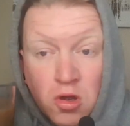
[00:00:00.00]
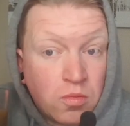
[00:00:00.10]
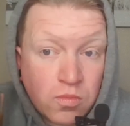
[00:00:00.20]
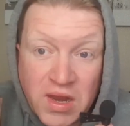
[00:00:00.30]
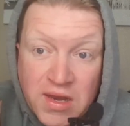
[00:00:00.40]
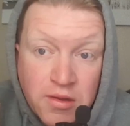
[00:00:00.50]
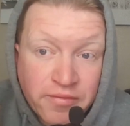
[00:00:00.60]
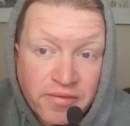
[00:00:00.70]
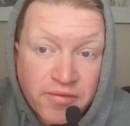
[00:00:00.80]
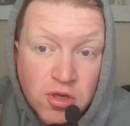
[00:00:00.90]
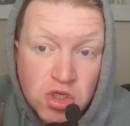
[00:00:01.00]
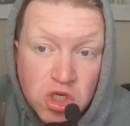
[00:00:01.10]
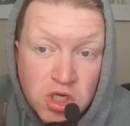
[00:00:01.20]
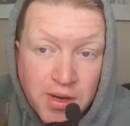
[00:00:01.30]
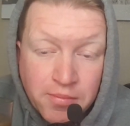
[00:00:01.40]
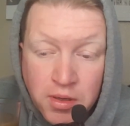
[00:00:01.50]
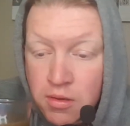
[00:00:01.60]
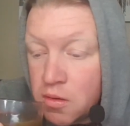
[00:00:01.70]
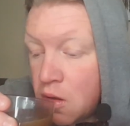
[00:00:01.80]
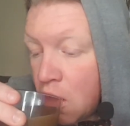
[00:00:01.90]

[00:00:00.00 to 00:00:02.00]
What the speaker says: or any other future champion.